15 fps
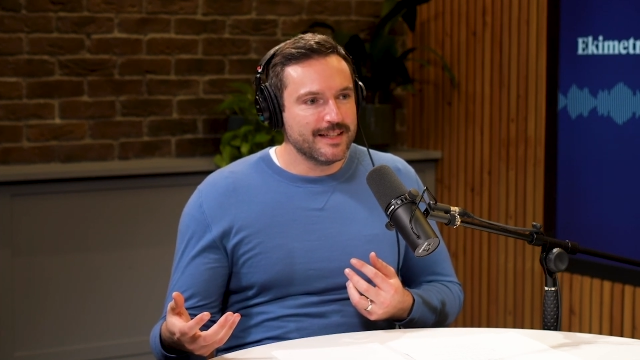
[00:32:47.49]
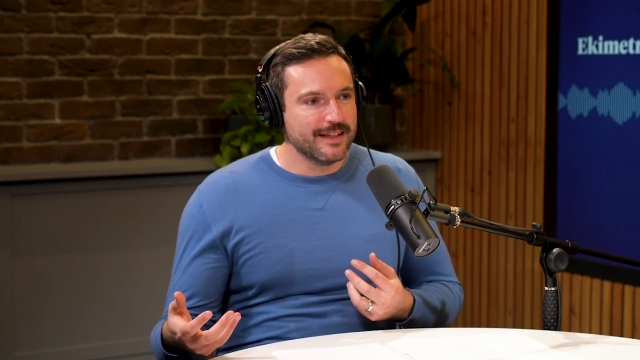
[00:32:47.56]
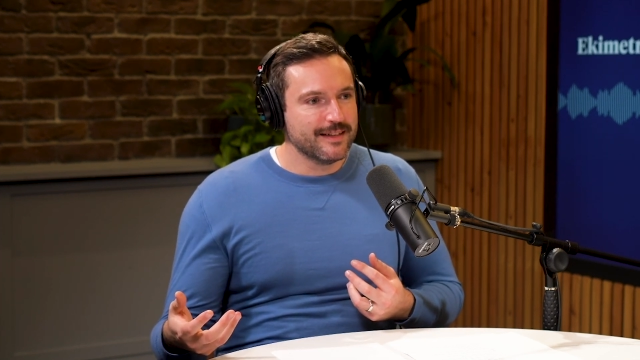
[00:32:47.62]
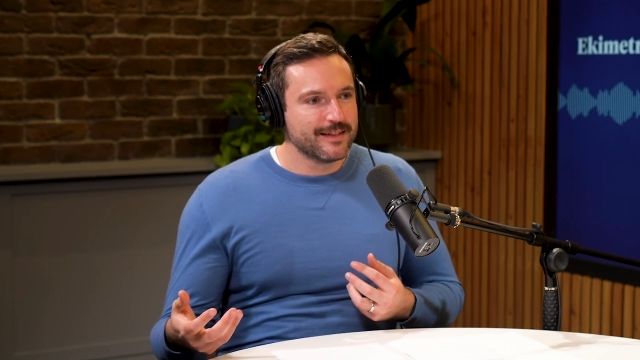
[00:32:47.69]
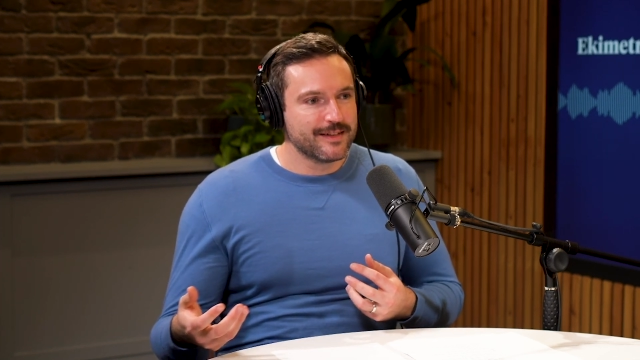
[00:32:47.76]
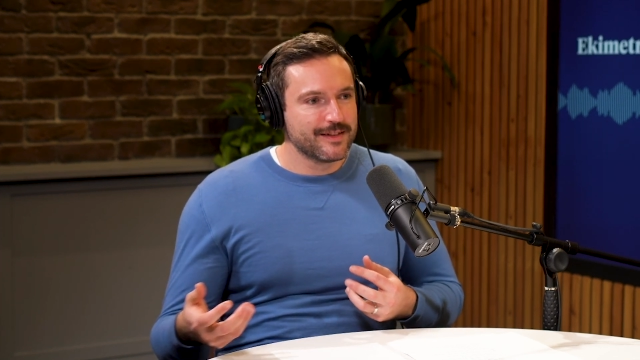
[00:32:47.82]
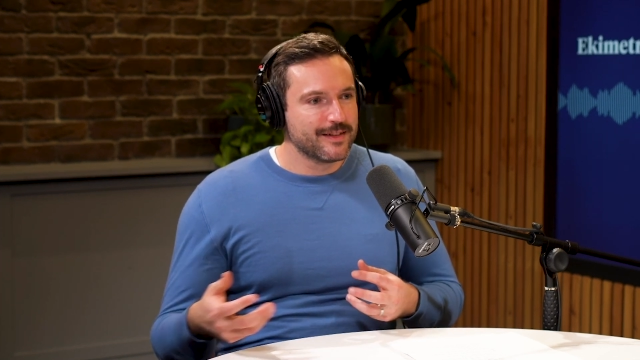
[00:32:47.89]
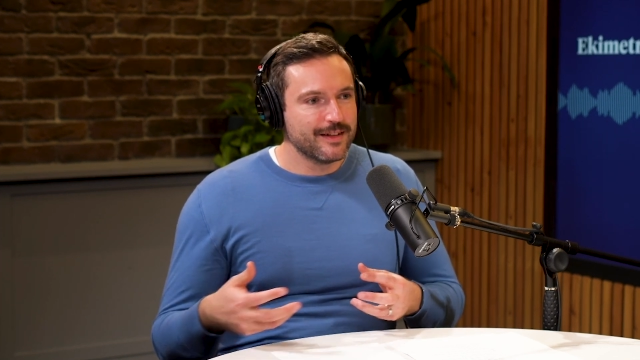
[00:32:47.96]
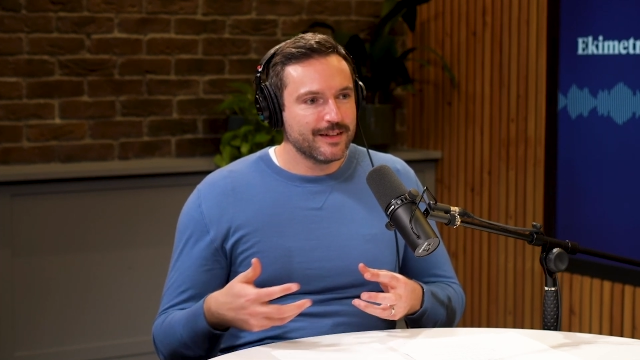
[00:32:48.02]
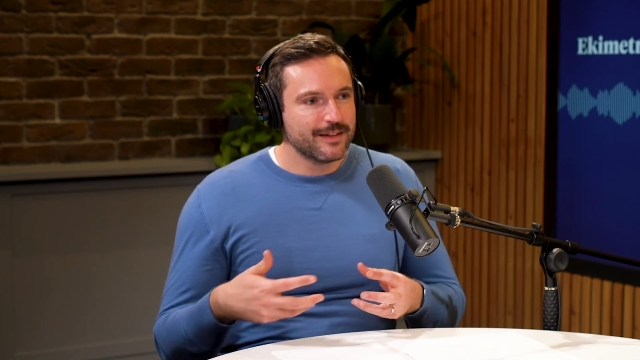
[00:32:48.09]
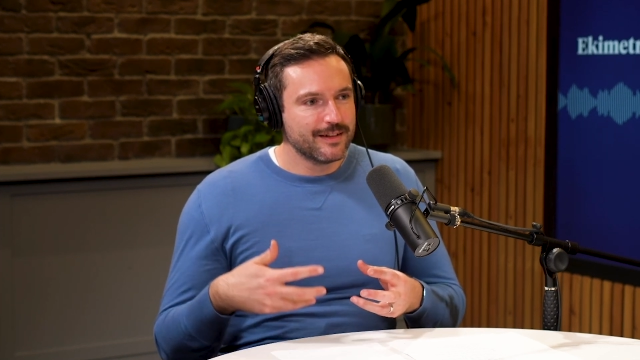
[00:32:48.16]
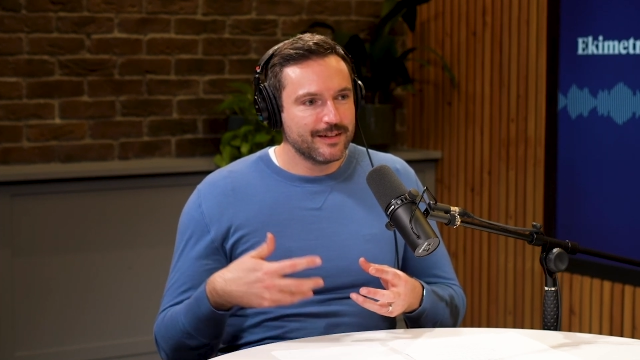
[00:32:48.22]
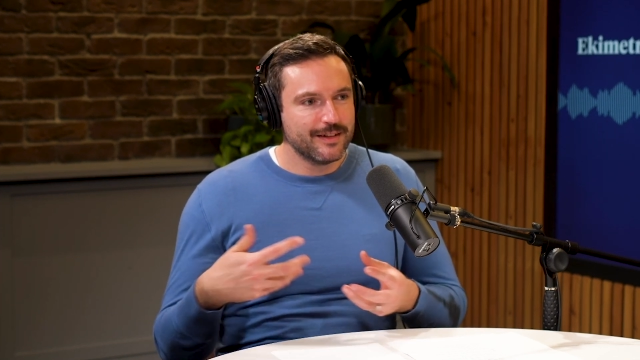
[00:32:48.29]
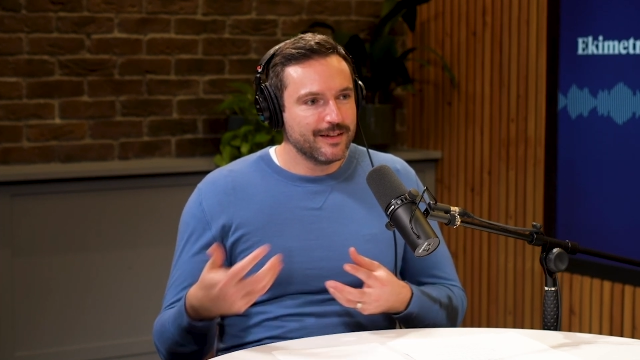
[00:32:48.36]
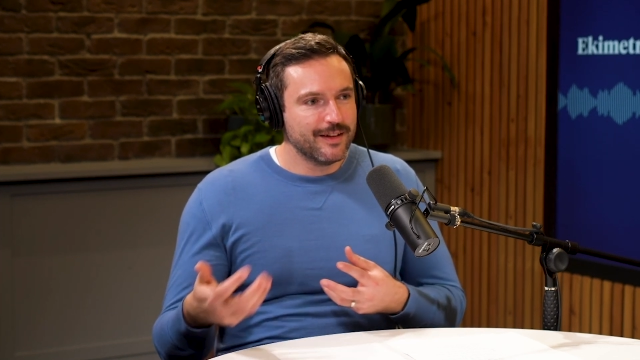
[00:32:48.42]
tests that
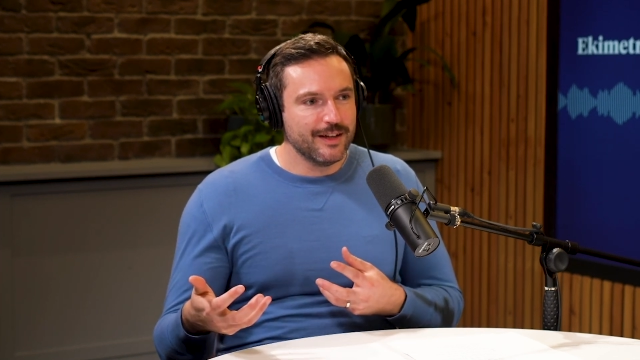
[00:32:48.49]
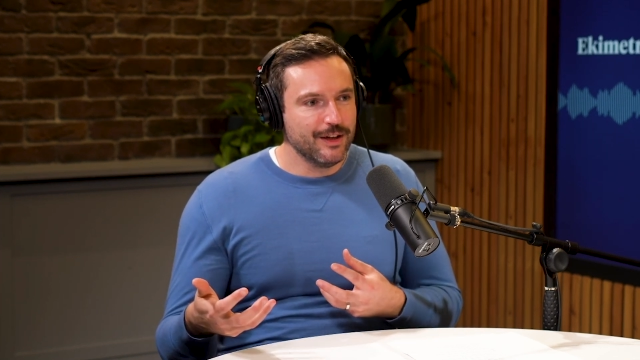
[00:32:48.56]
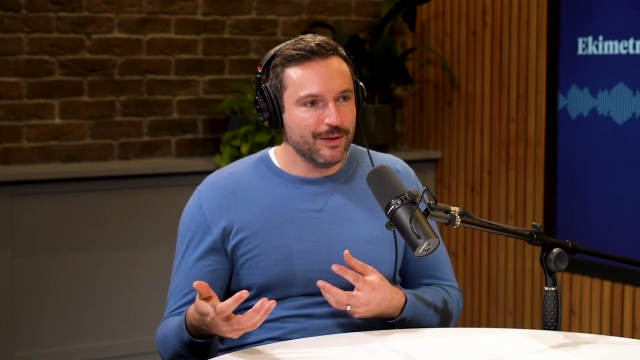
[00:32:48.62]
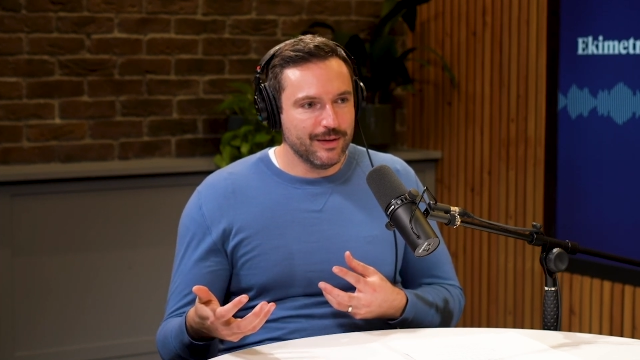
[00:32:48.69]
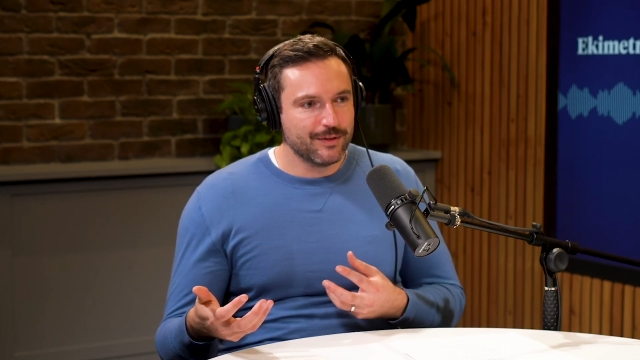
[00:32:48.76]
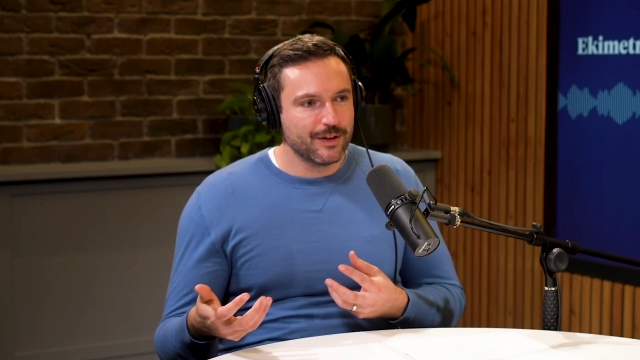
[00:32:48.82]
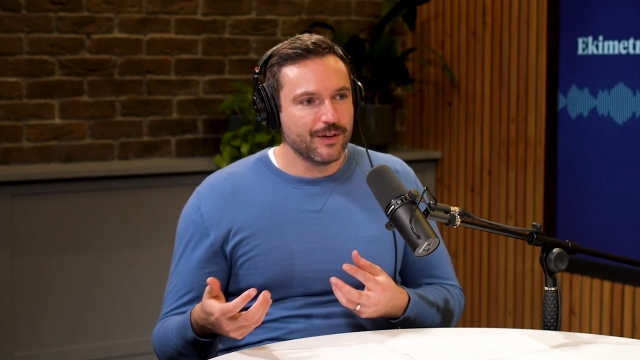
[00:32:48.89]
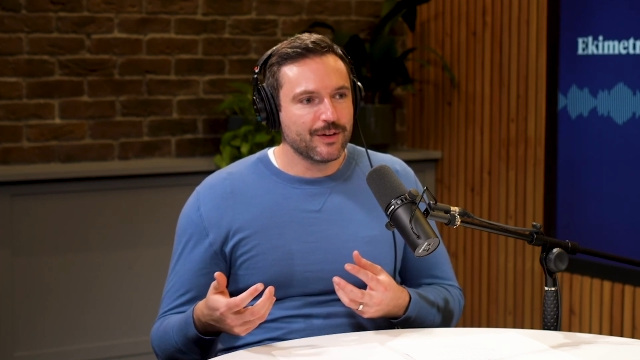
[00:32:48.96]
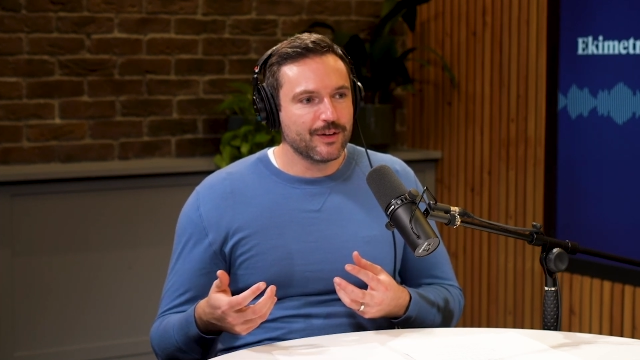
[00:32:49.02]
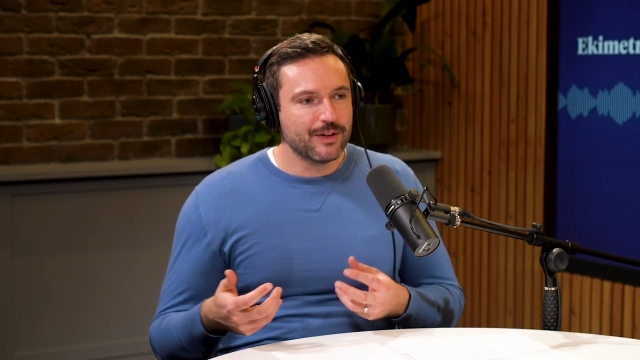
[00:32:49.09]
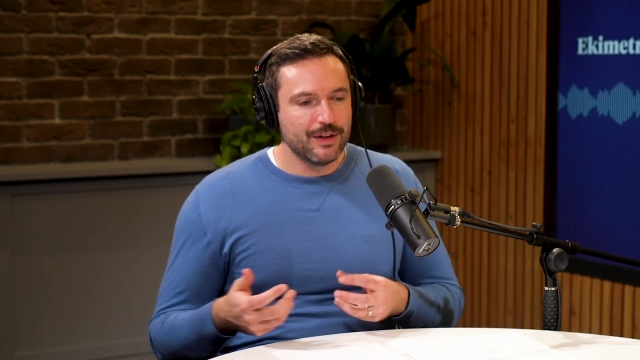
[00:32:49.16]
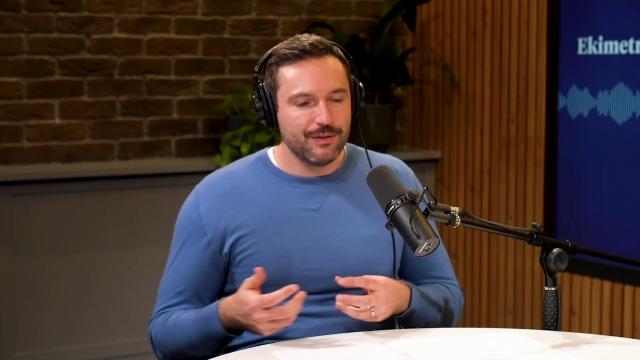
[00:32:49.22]
you have going on.